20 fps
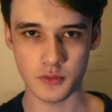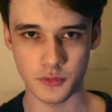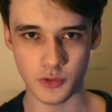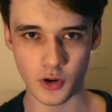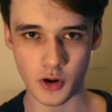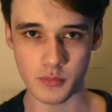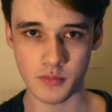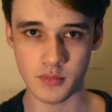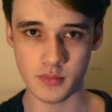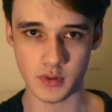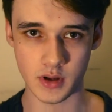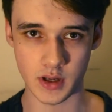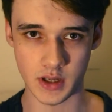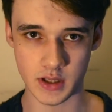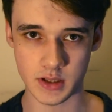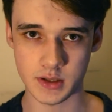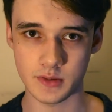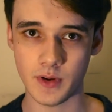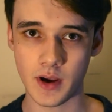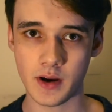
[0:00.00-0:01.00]
From
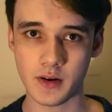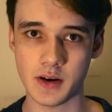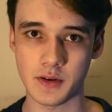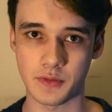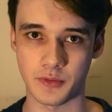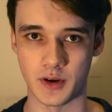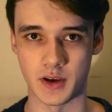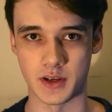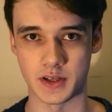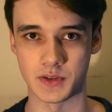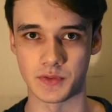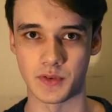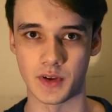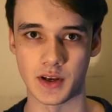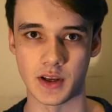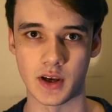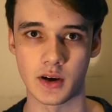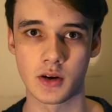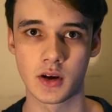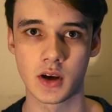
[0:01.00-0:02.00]
his very first
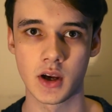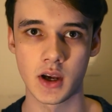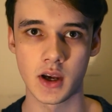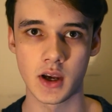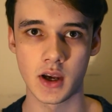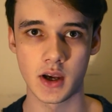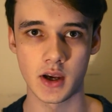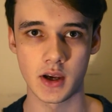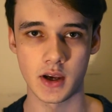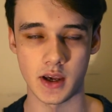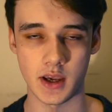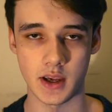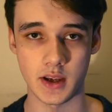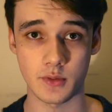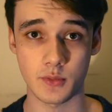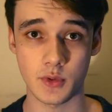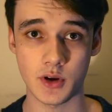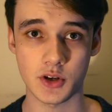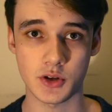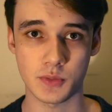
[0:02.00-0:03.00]
video,
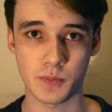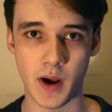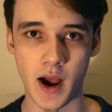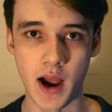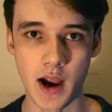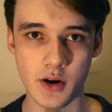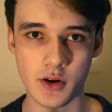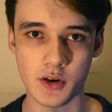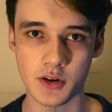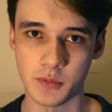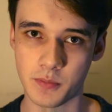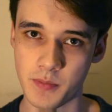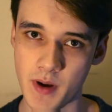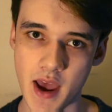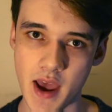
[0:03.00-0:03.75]
in which Pirate